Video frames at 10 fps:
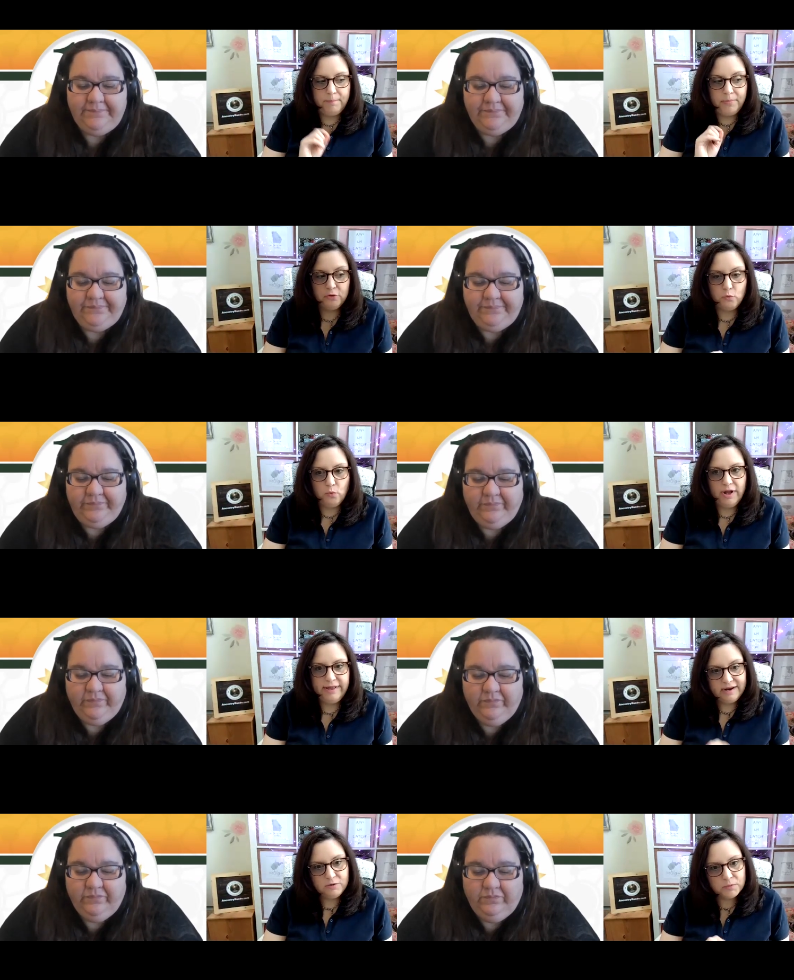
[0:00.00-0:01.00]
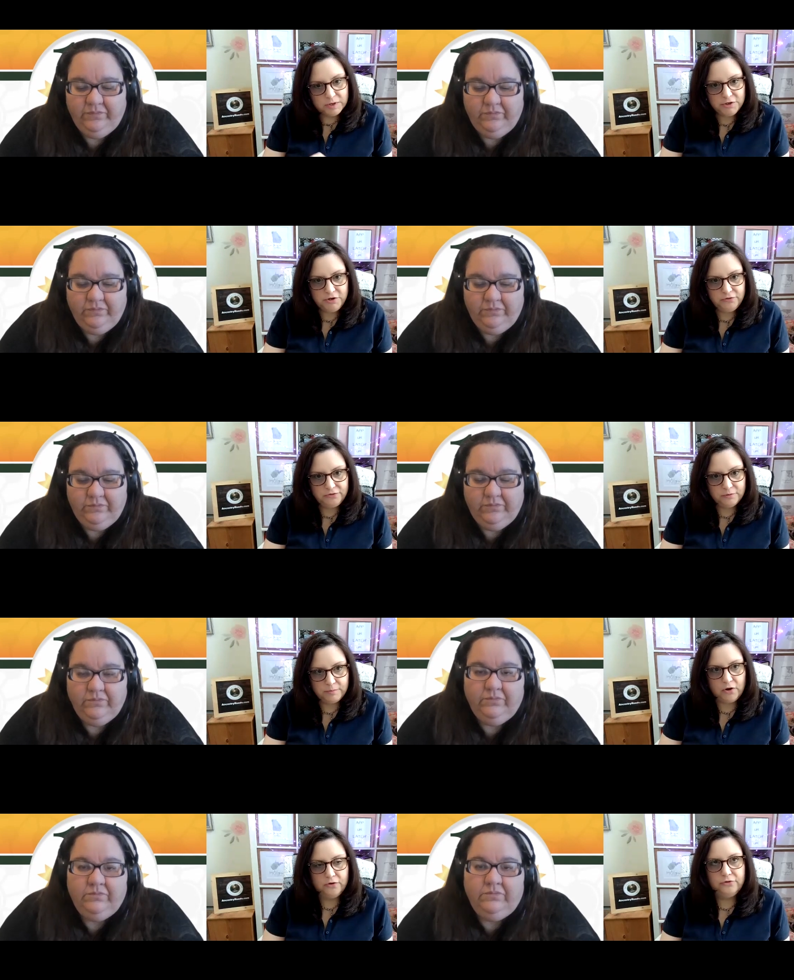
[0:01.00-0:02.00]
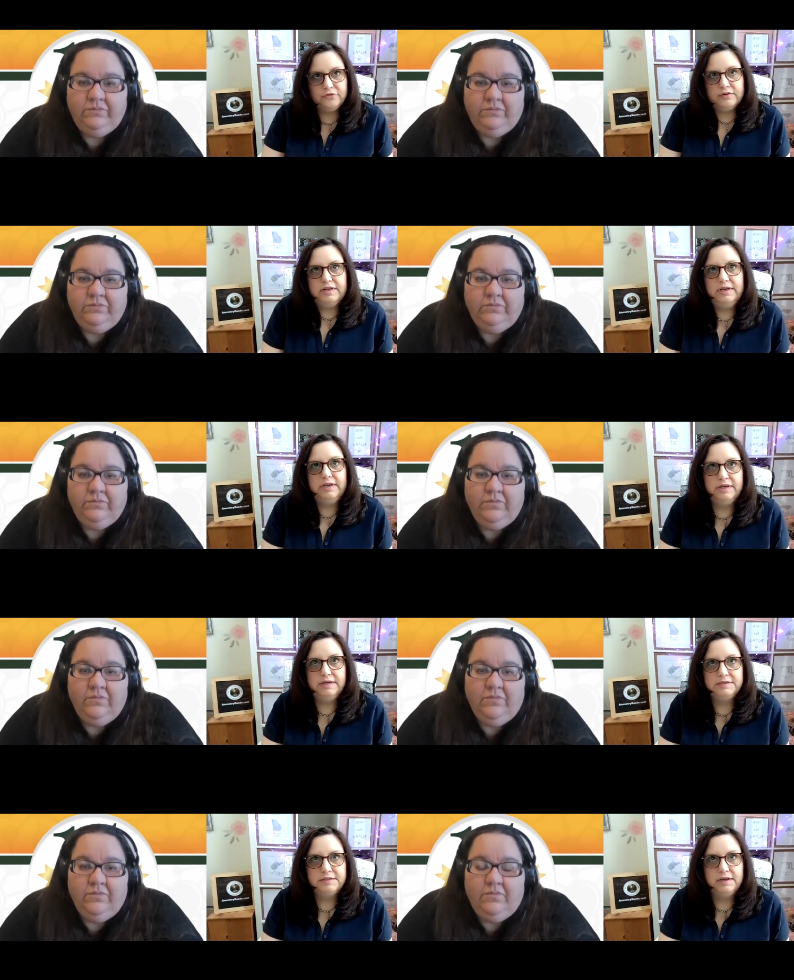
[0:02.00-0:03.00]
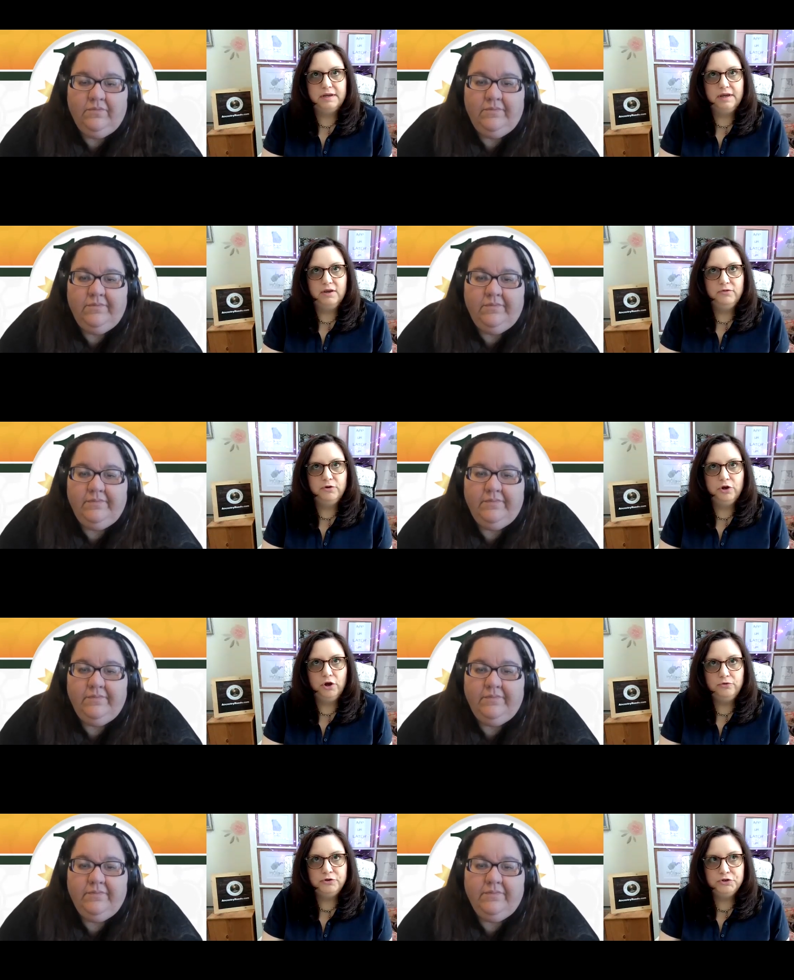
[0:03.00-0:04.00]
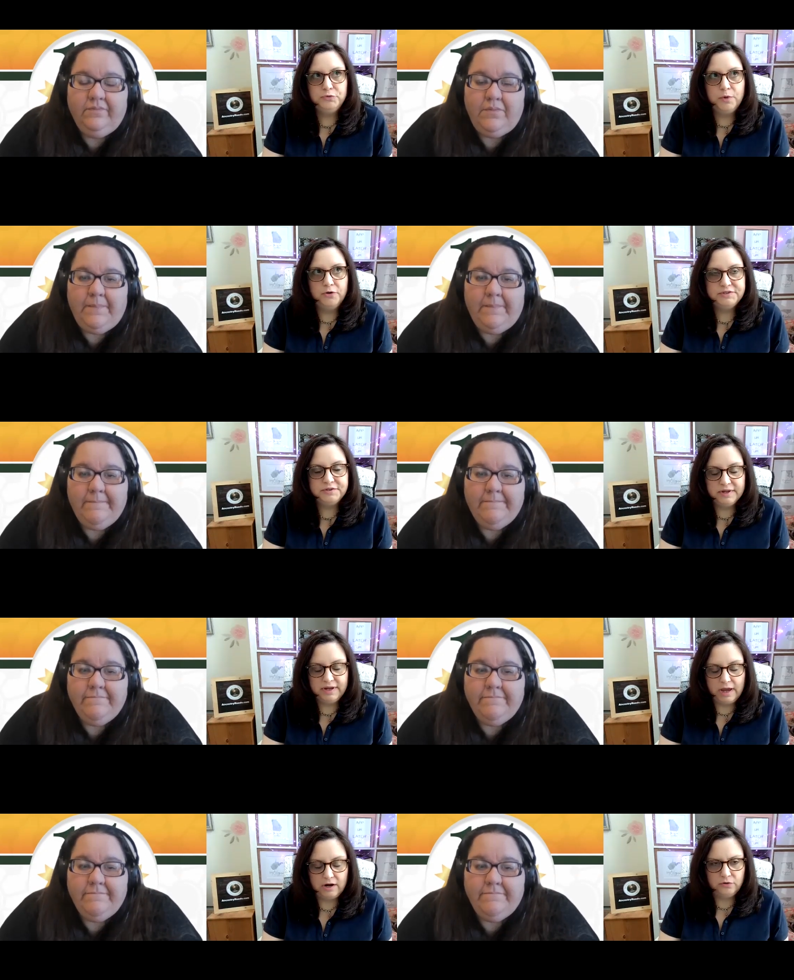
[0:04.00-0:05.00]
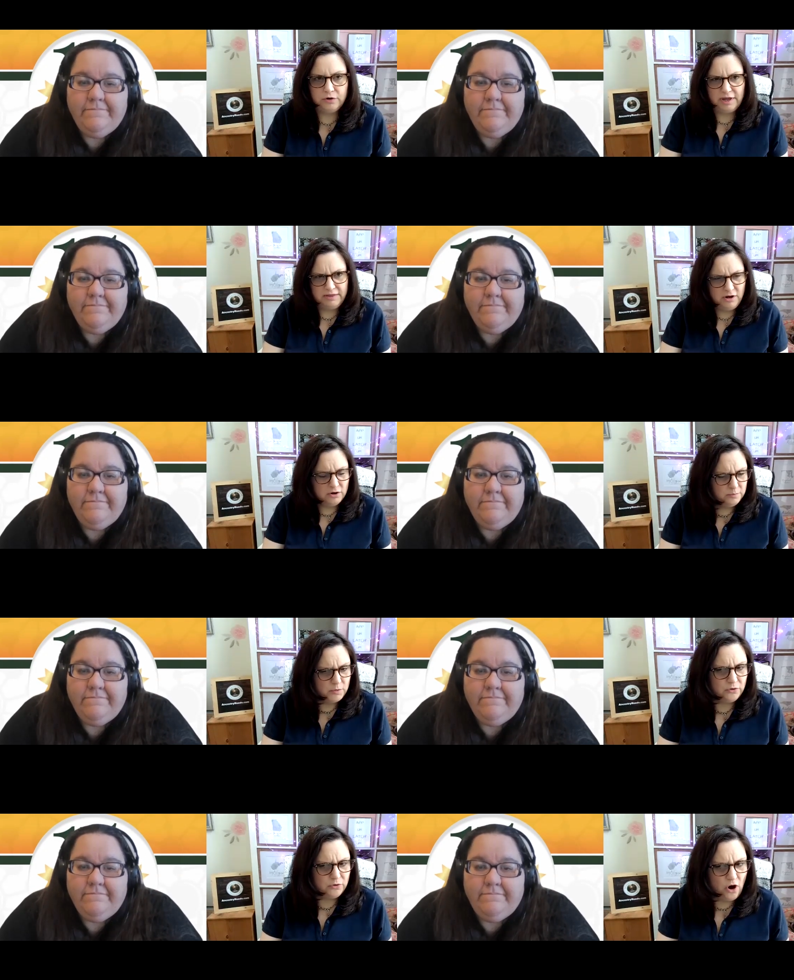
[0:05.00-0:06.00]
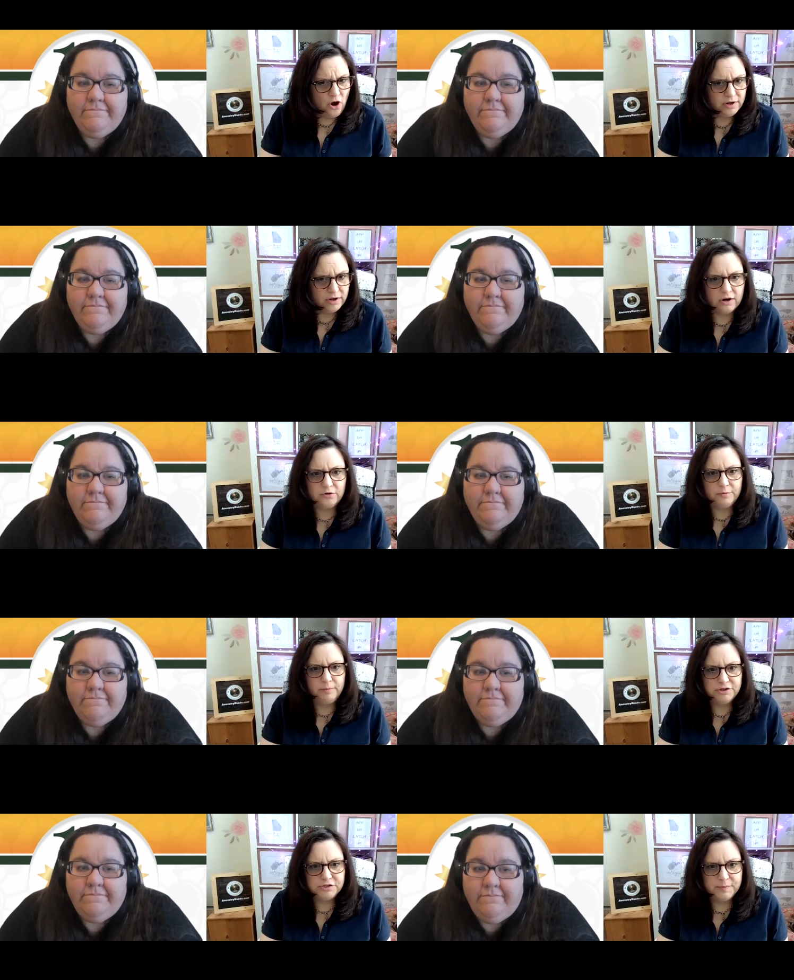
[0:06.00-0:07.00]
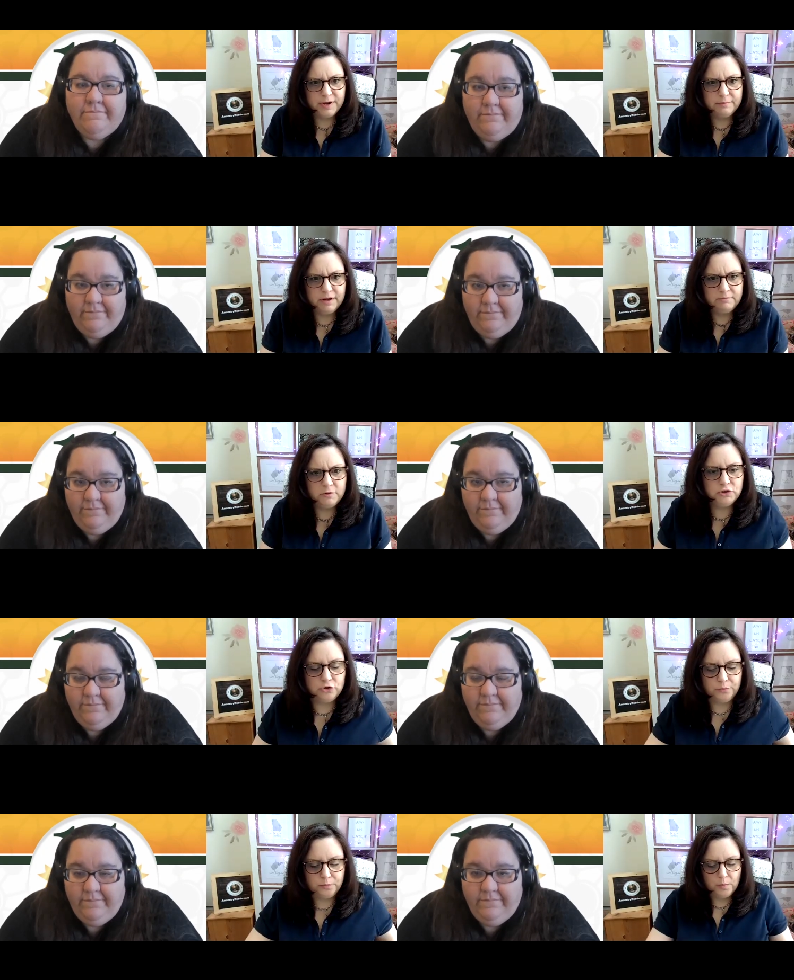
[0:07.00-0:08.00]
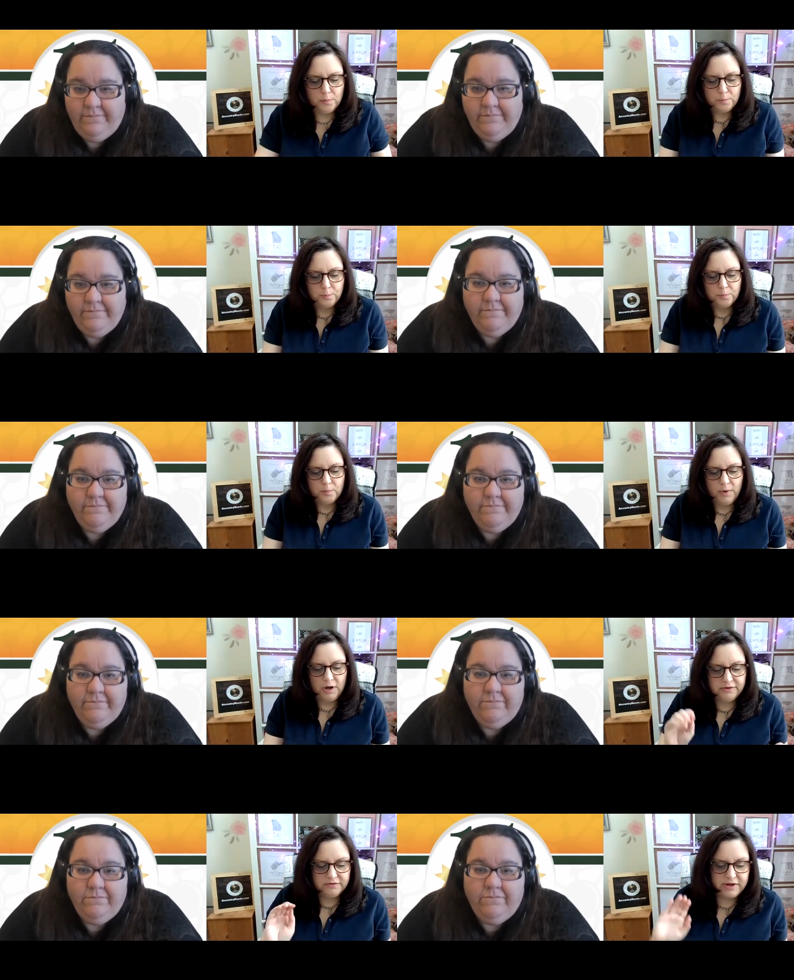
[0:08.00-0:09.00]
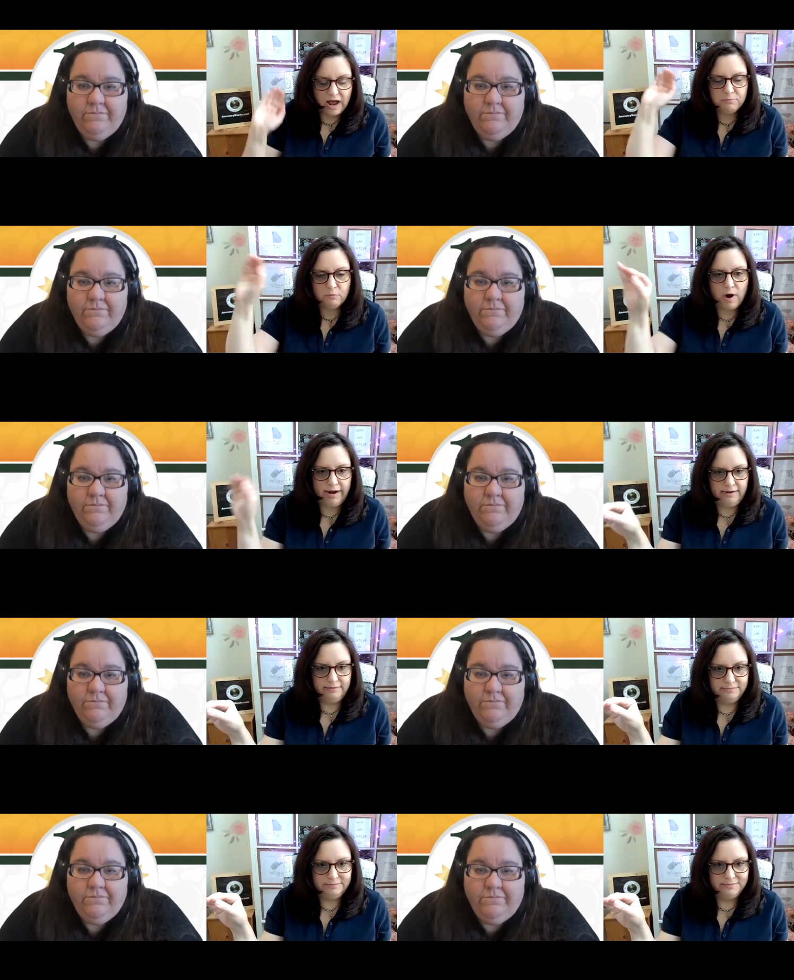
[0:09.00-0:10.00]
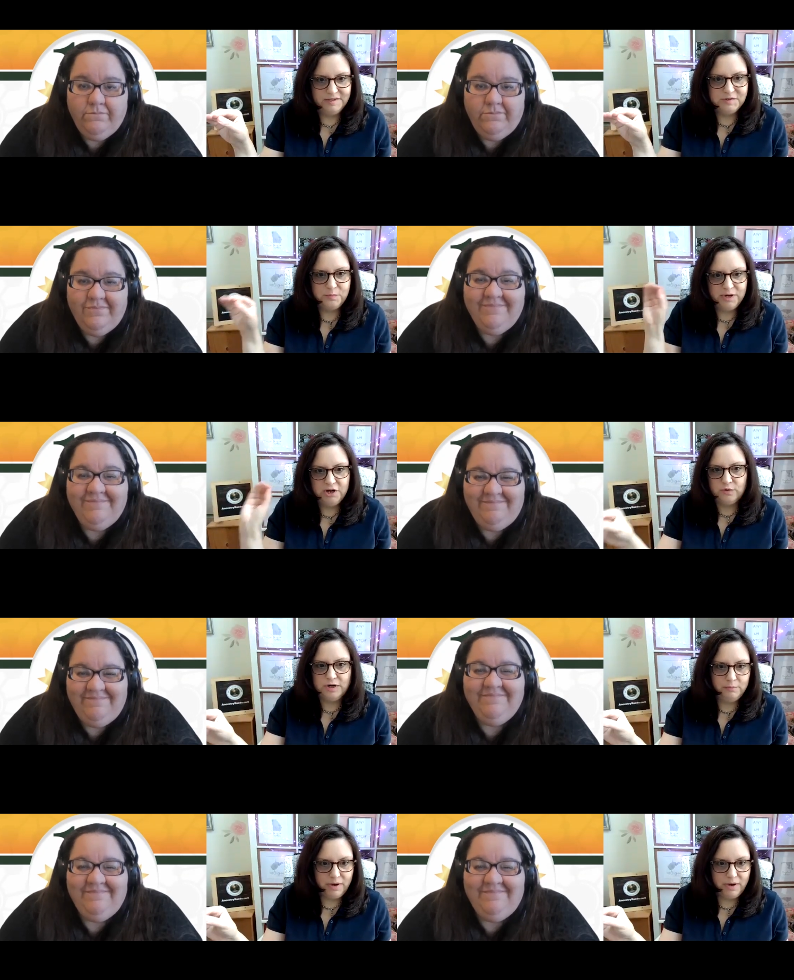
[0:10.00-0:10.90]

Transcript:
Speaker 1: But the one that I really use the most is if you go to most of the category, I think all category pages, maybe, I'm not sure. At the top right is a big green